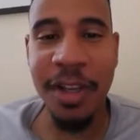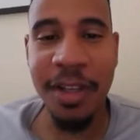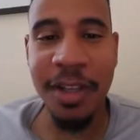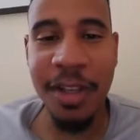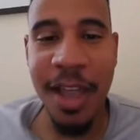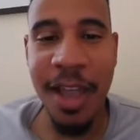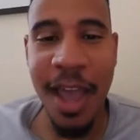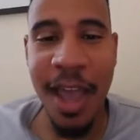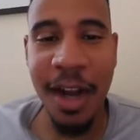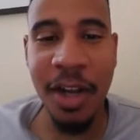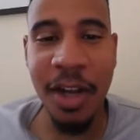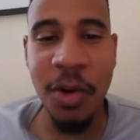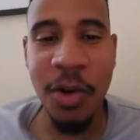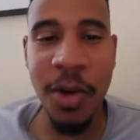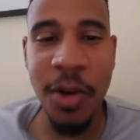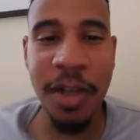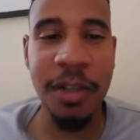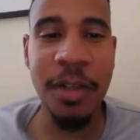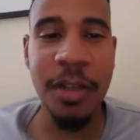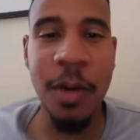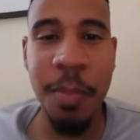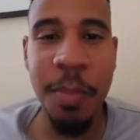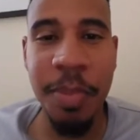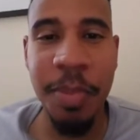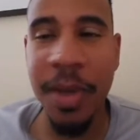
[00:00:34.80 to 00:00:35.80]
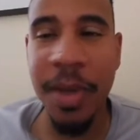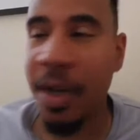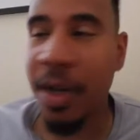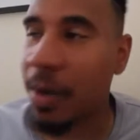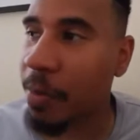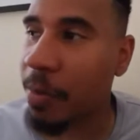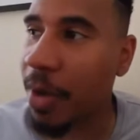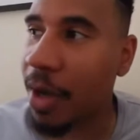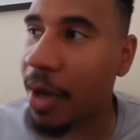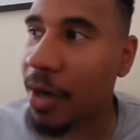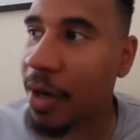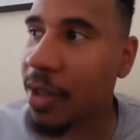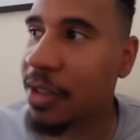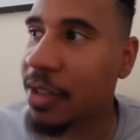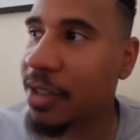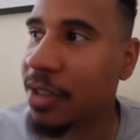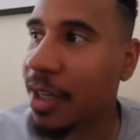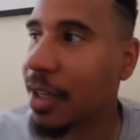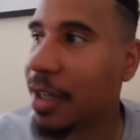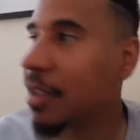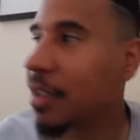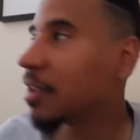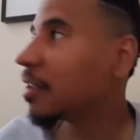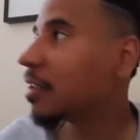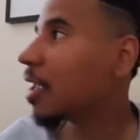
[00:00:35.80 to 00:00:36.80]
Had a quick little peanut butter and
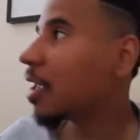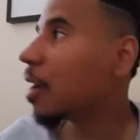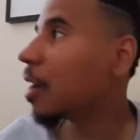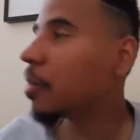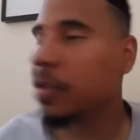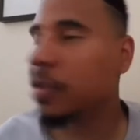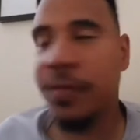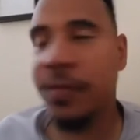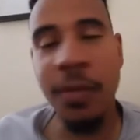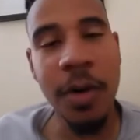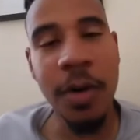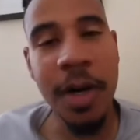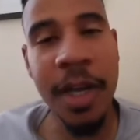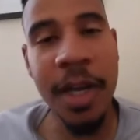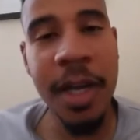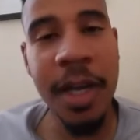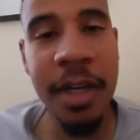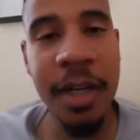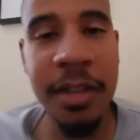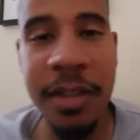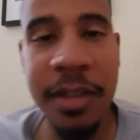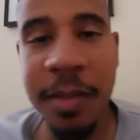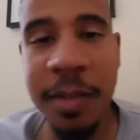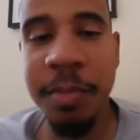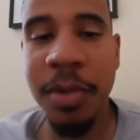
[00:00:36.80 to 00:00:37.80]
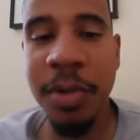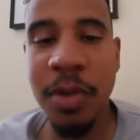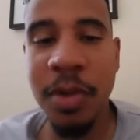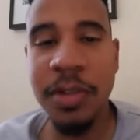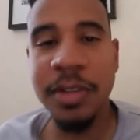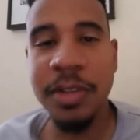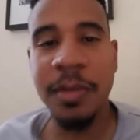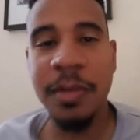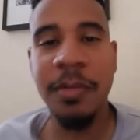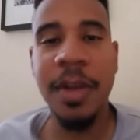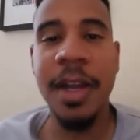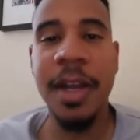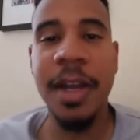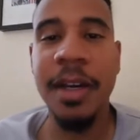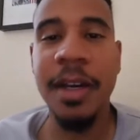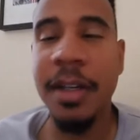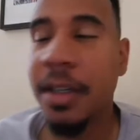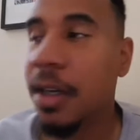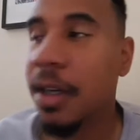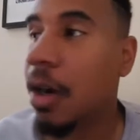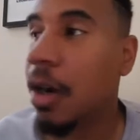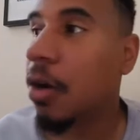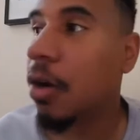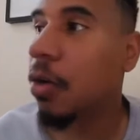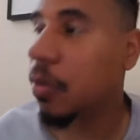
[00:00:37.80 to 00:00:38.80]
jelly sandwich for an energy boost. I'm ready to
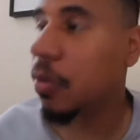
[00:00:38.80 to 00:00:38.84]
go.